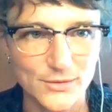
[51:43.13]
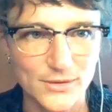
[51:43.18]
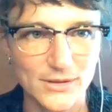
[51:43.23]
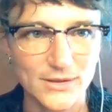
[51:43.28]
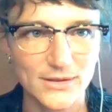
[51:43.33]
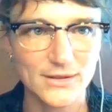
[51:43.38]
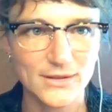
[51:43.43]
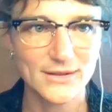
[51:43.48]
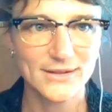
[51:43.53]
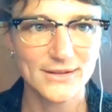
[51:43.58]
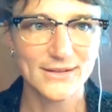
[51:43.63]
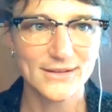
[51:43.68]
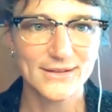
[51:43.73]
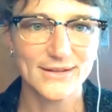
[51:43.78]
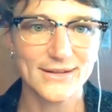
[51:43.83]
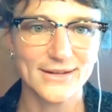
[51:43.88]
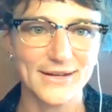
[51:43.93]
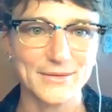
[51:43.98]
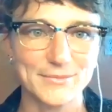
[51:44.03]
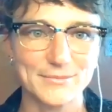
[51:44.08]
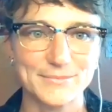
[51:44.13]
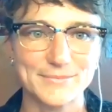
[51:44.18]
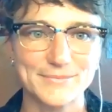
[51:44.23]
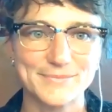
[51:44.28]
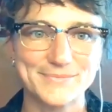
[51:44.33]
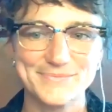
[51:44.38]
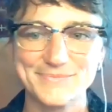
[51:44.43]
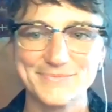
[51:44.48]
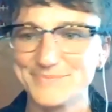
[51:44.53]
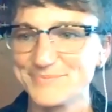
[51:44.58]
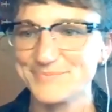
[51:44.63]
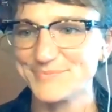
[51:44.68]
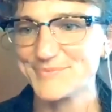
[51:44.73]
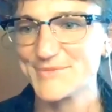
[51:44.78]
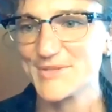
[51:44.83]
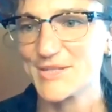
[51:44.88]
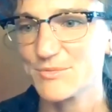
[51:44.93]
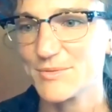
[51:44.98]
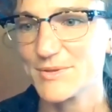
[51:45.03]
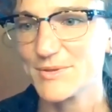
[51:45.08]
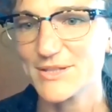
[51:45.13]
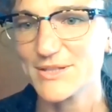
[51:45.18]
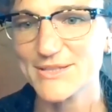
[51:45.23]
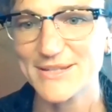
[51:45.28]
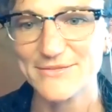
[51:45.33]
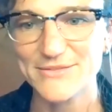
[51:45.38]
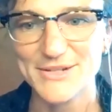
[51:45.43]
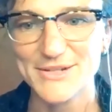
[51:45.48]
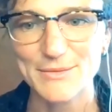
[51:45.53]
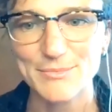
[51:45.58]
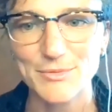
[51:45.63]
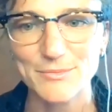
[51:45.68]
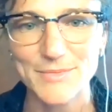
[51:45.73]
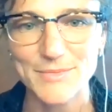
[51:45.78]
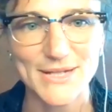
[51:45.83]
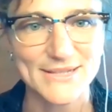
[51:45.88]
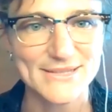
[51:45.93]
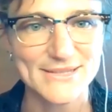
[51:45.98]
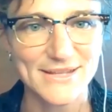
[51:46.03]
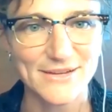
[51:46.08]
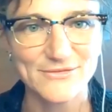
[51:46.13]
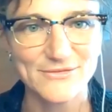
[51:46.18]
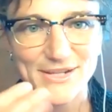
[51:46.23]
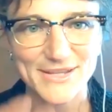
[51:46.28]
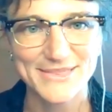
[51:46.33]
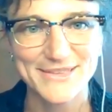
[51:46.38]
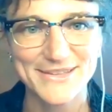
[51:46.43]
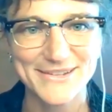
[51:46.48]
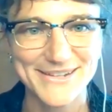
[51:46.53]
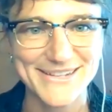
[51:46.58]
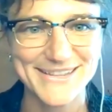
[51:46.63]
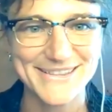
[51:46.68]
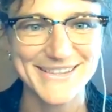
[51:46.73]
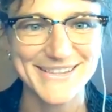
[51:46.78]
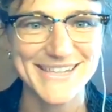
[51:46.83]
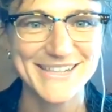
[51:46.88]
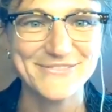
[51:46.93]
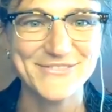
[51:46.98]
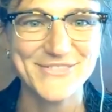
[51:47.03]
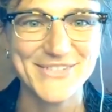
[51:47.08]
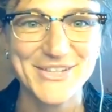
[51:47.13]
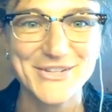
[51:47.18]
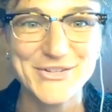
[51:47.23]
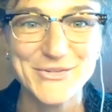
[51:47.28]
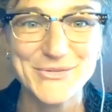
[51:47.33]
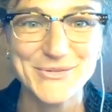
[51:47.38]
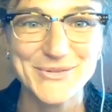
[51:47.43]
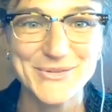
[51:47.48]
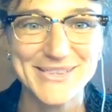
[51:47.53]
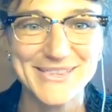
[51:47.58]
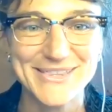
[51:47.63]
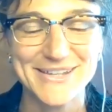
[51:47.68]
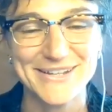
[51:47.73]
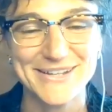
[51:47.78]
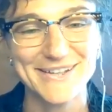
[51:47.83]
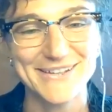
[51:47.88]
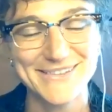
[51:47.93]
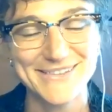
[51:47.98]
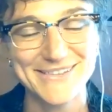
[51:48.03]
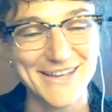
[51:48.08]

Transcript: Or um, since we just have a couple minutes left, I thought I'd leave you the,